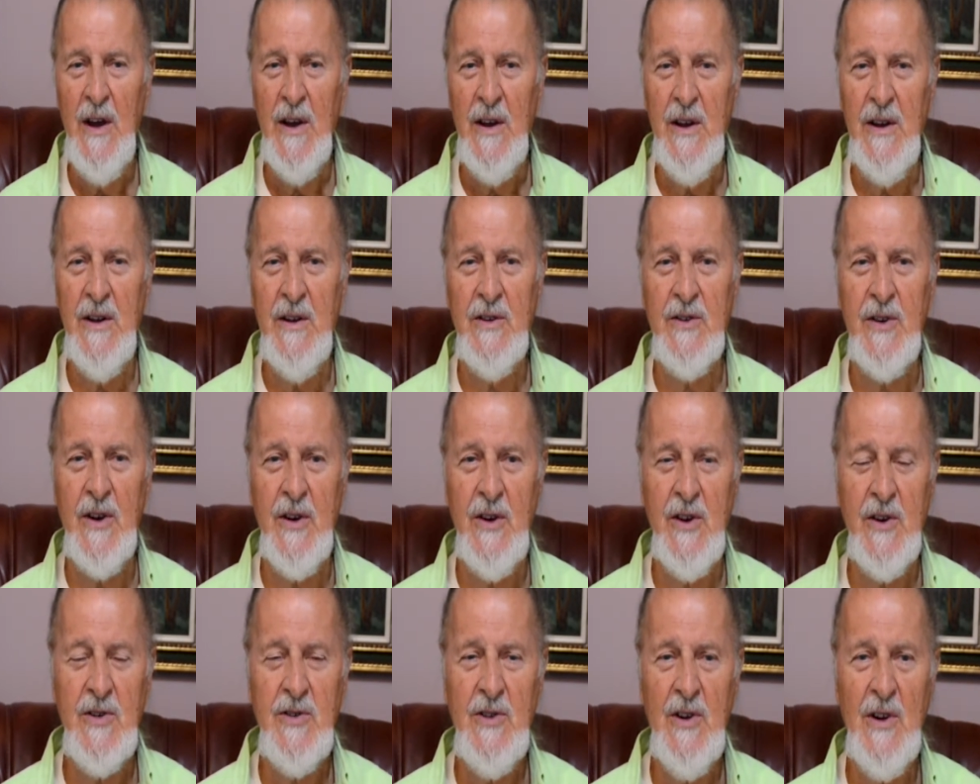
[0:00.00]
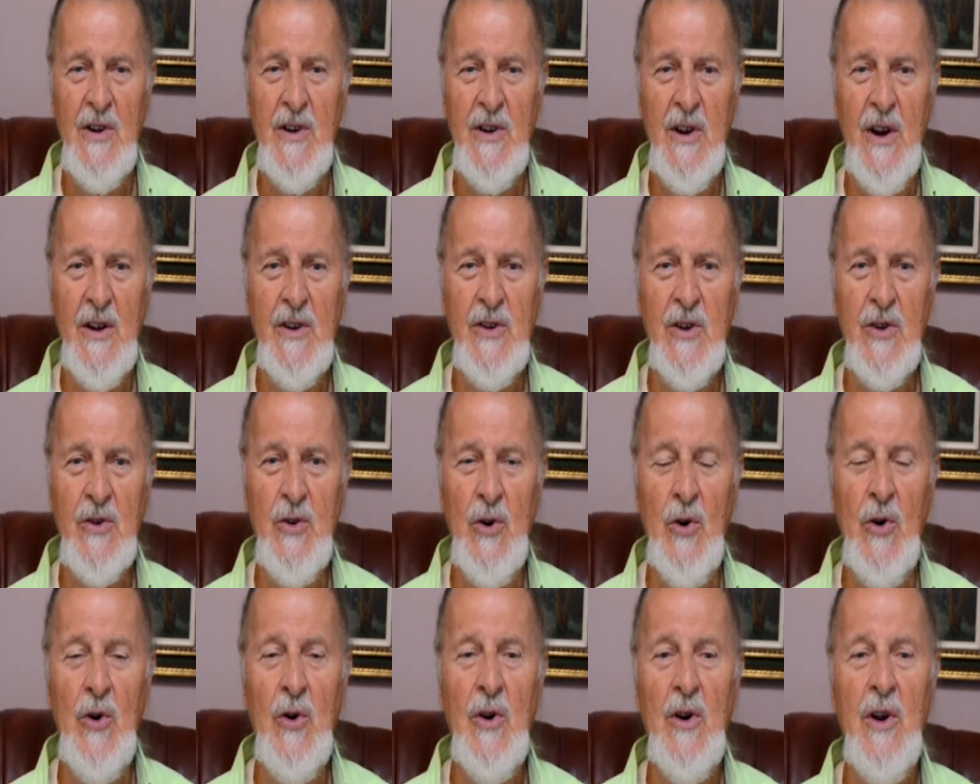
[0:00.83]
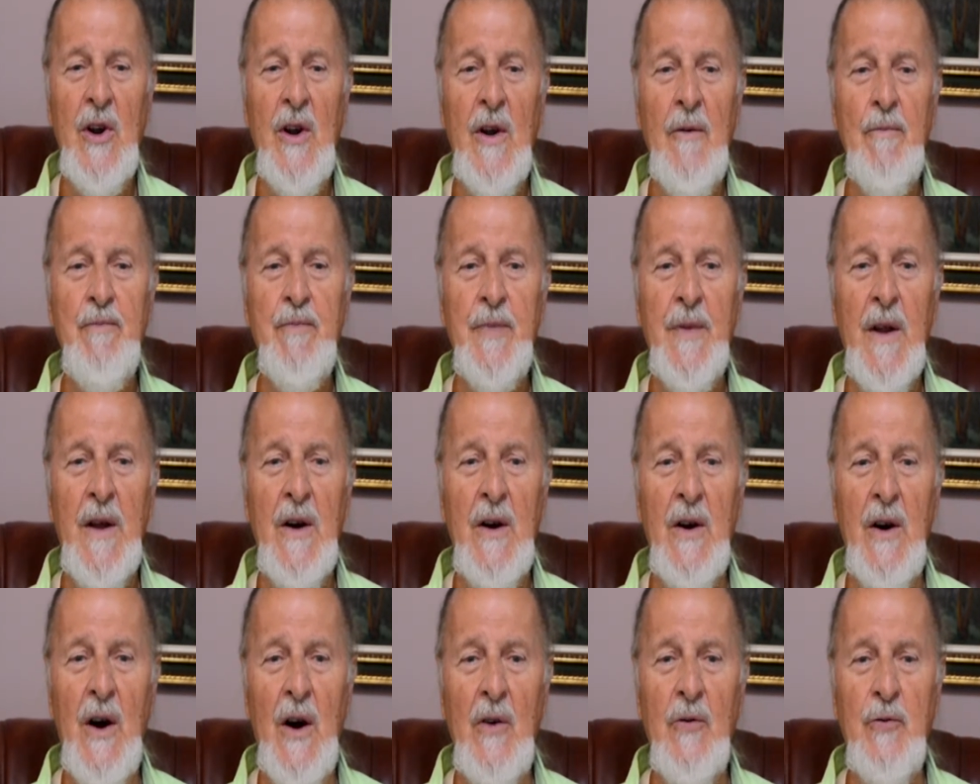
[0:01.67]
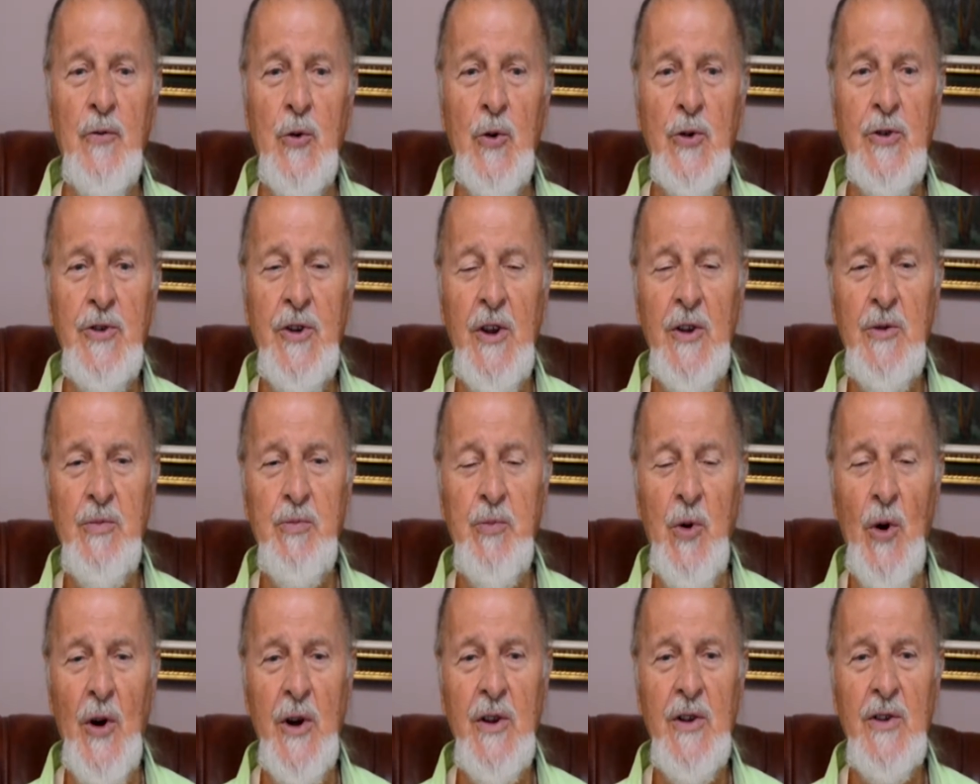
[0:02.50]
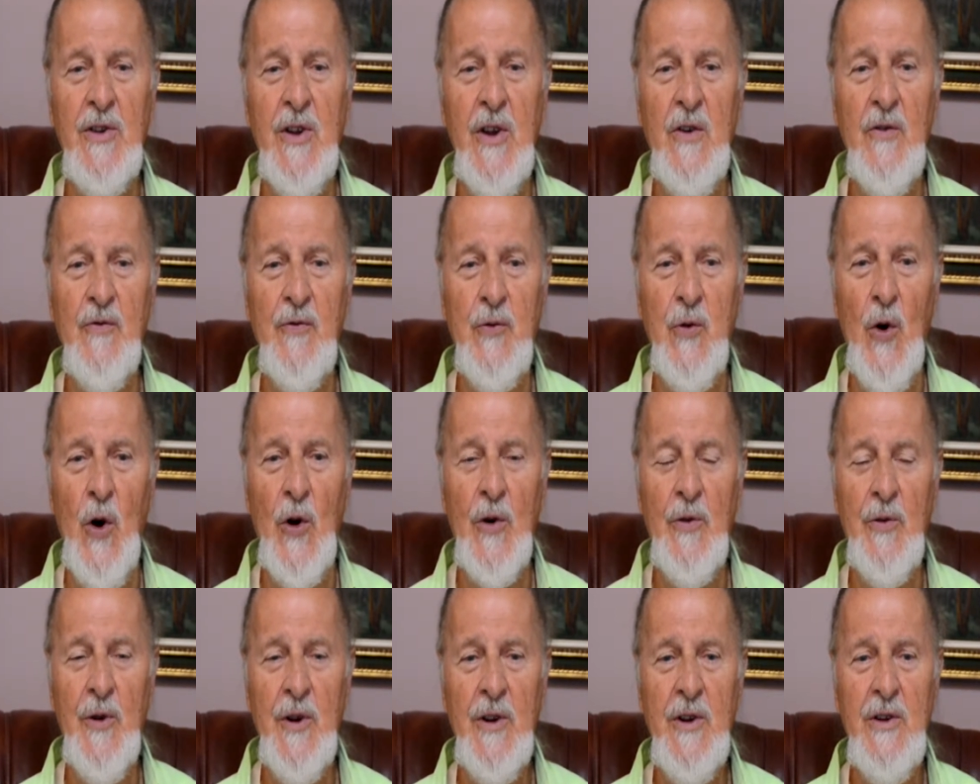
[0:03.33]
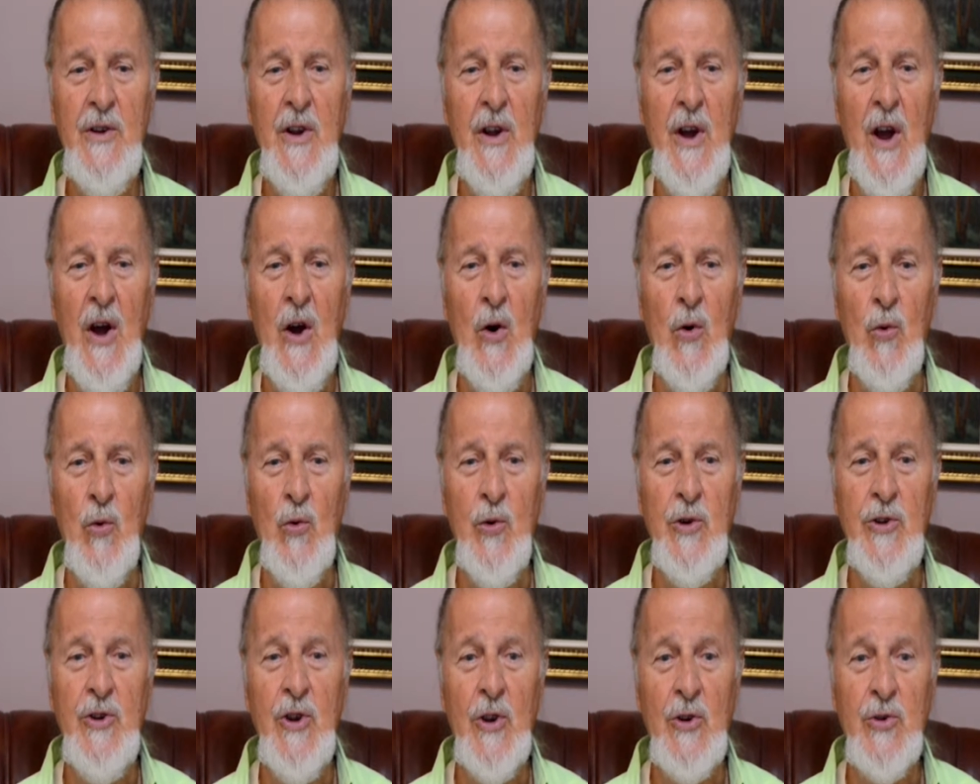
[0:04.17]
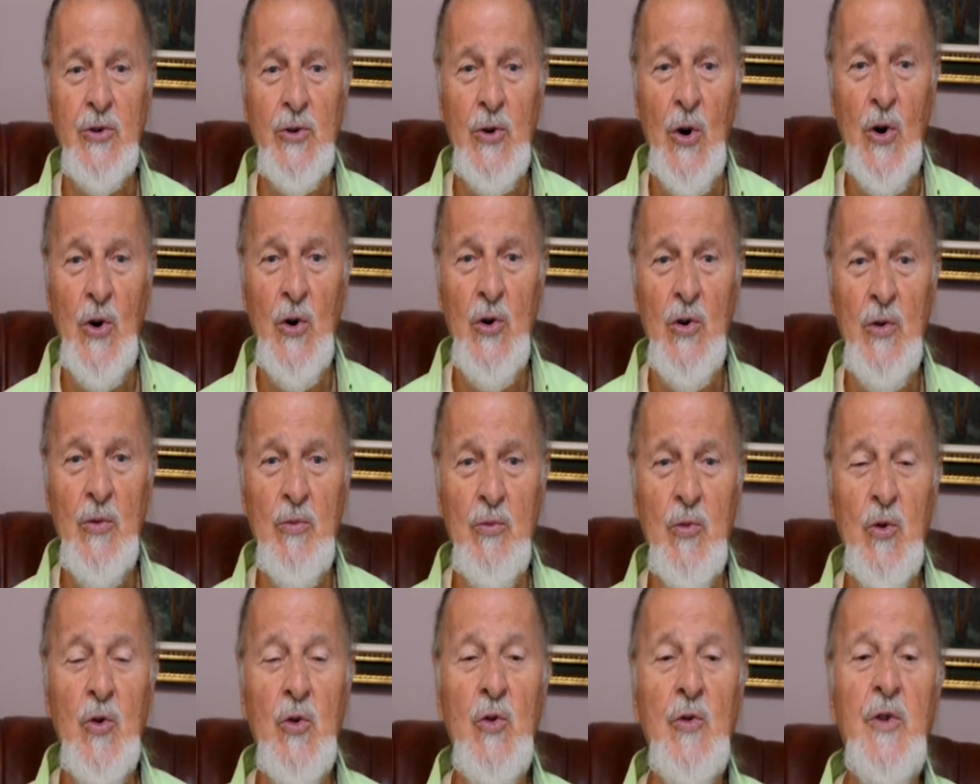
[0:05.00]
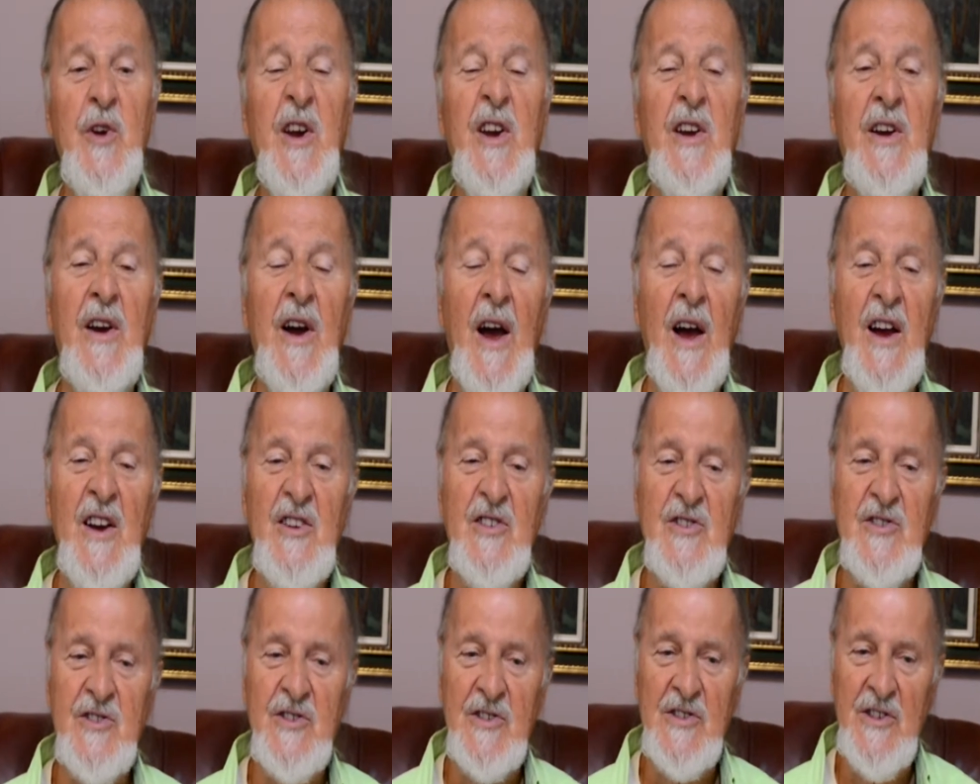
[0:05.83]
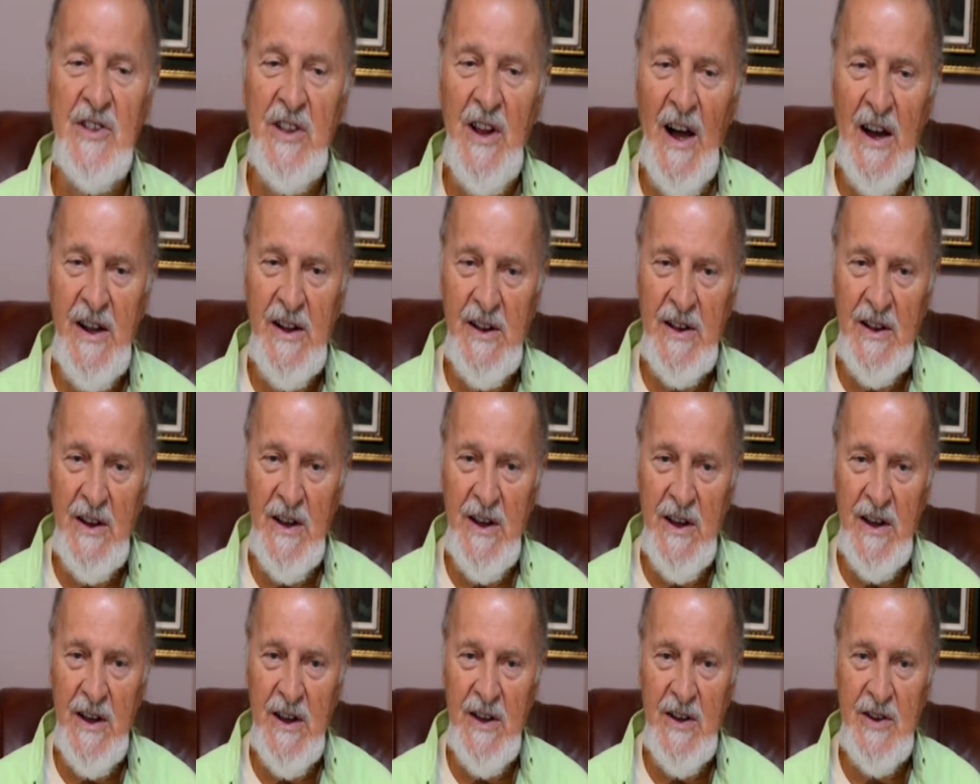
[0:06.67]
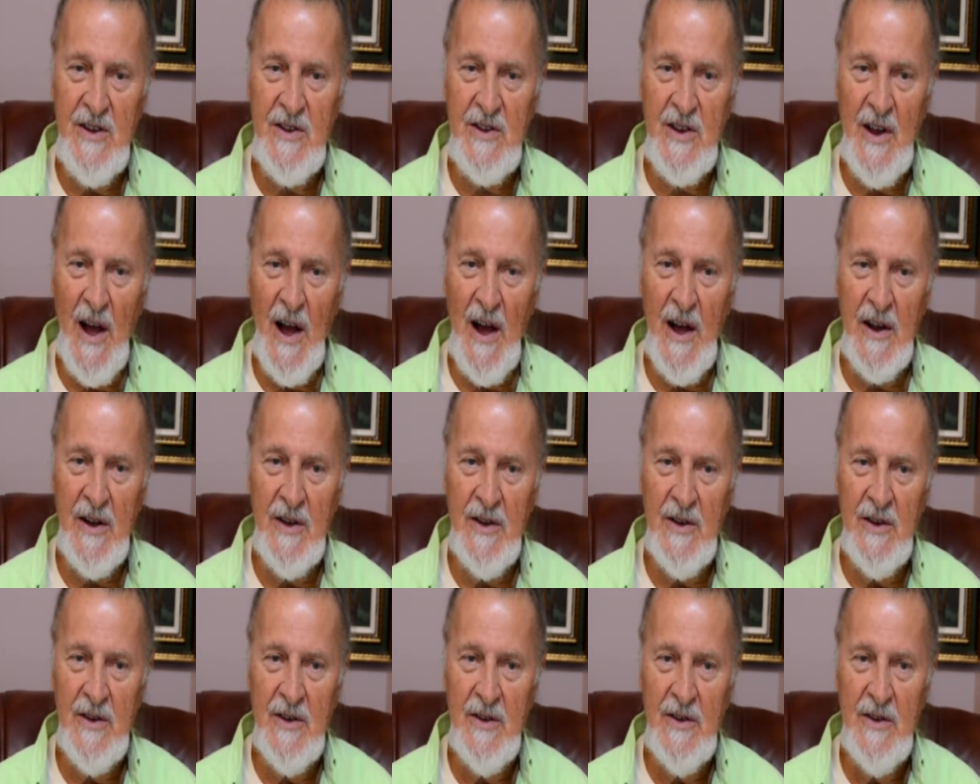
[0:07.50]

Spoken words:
In traditional Karate-Do, foot is pointing forward with the toe moving slightly inside